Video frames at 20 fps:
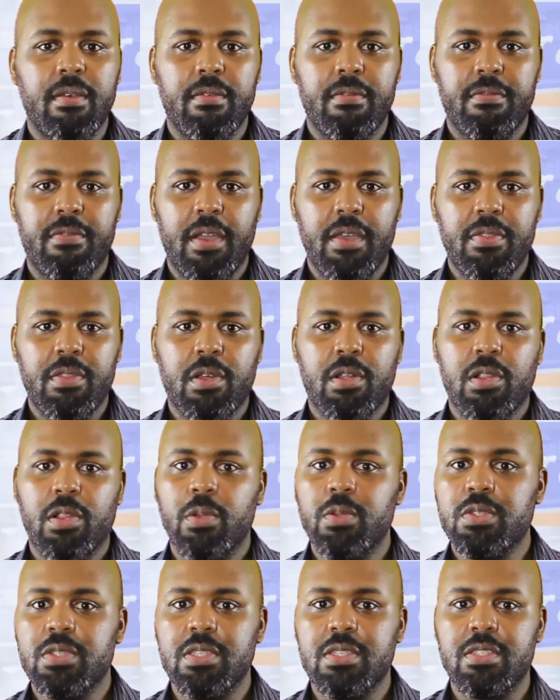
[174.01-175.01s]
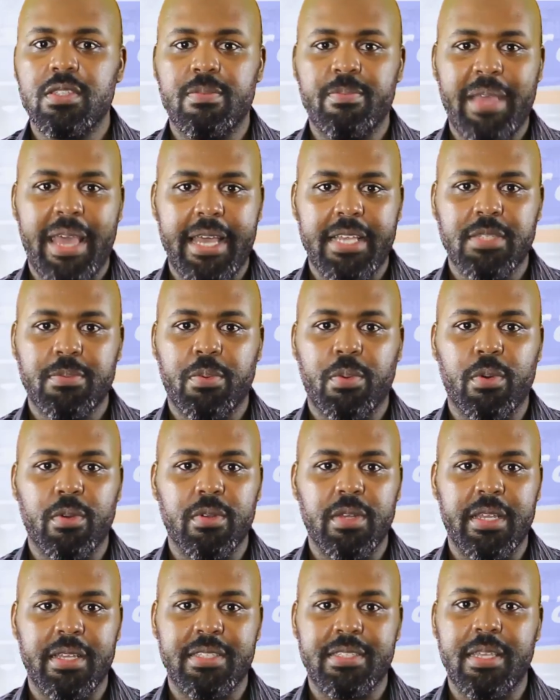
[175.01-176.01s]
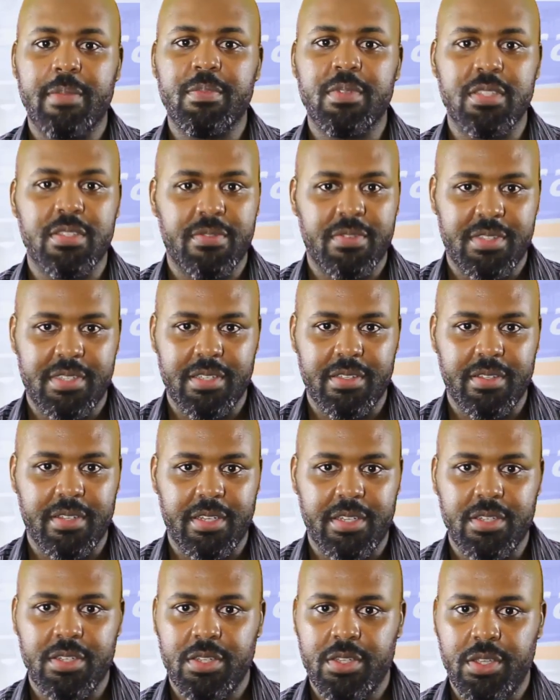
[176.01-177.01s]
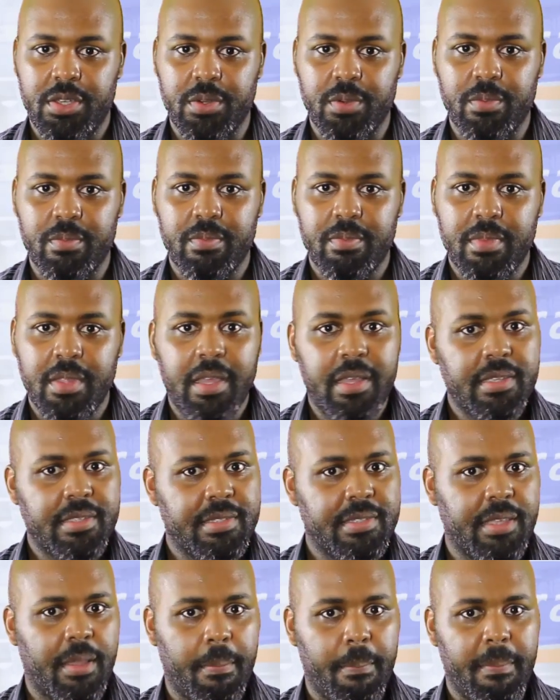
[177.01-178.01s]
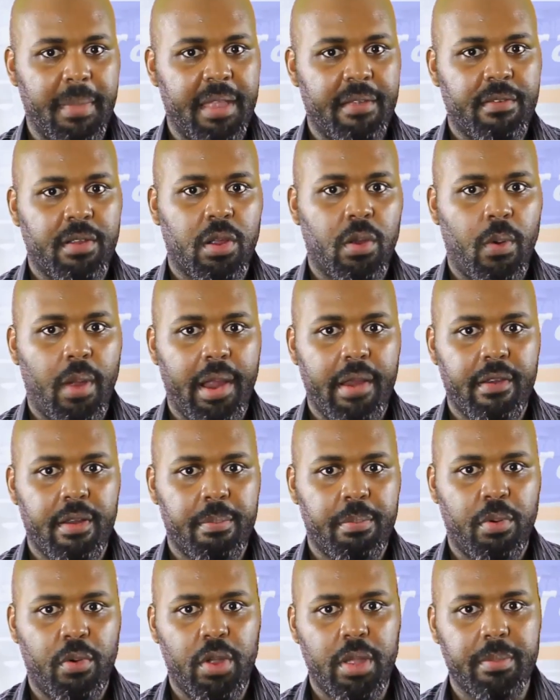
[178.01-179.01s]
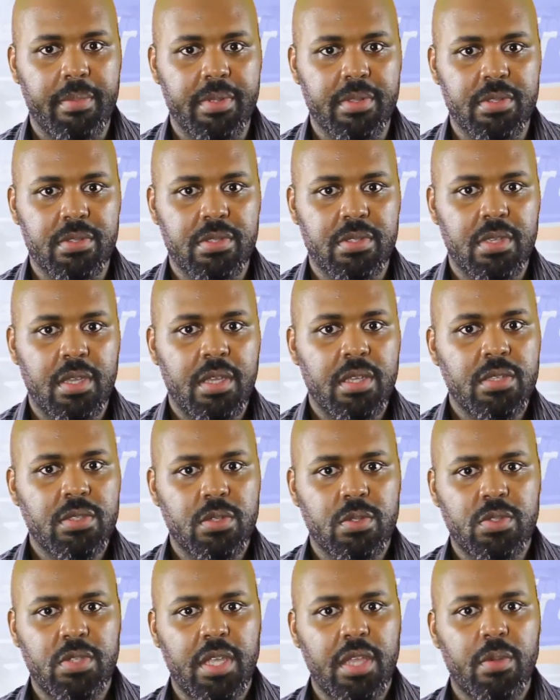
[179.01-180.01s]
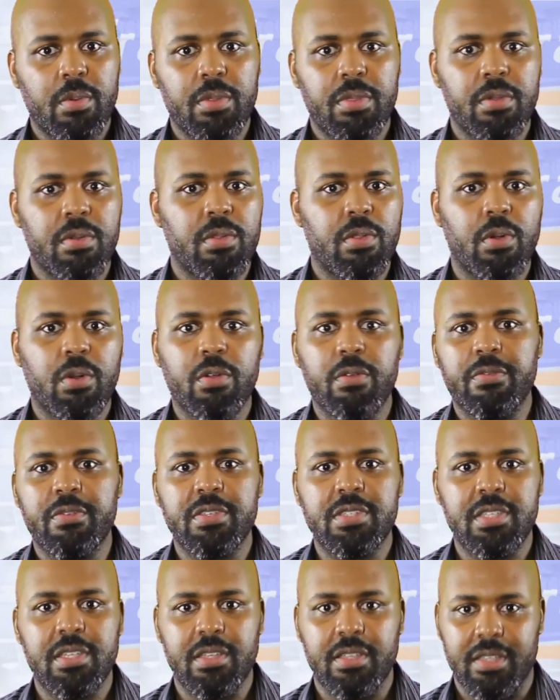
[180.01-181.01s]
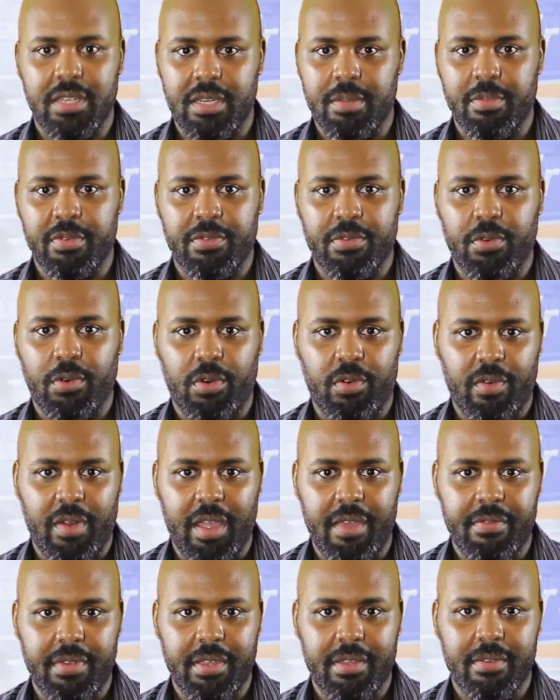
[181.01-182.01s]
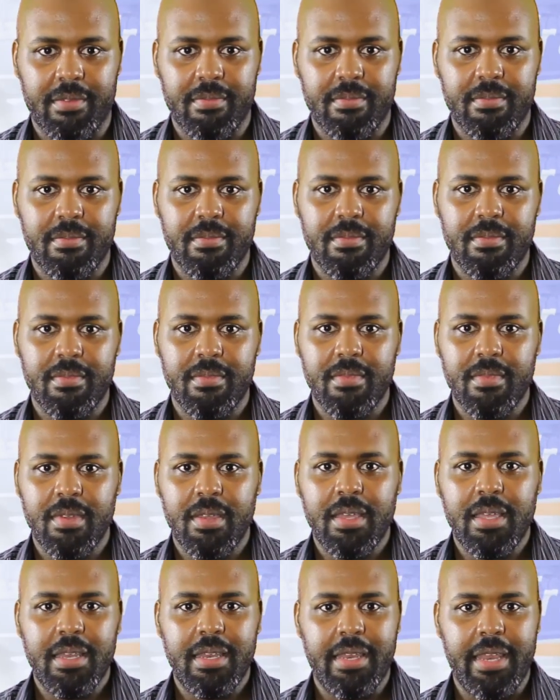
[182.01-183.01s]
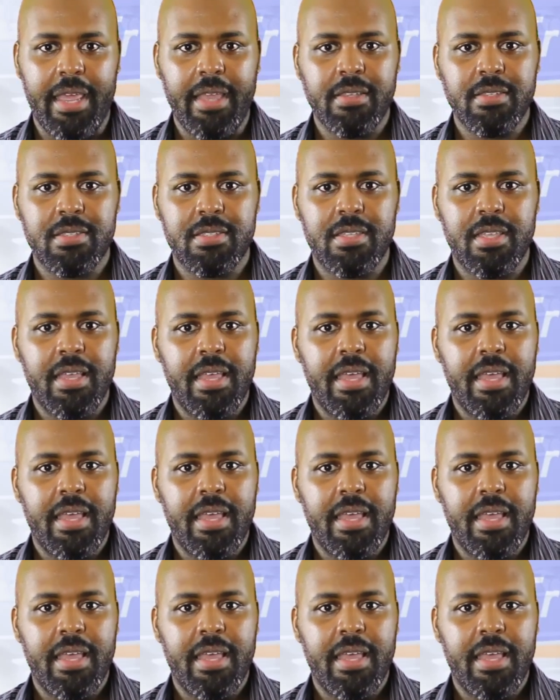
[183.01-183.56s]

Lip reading: find the closest passport acceptance facility to you. Some may require appointments, so check with your local facility before arriving. Next,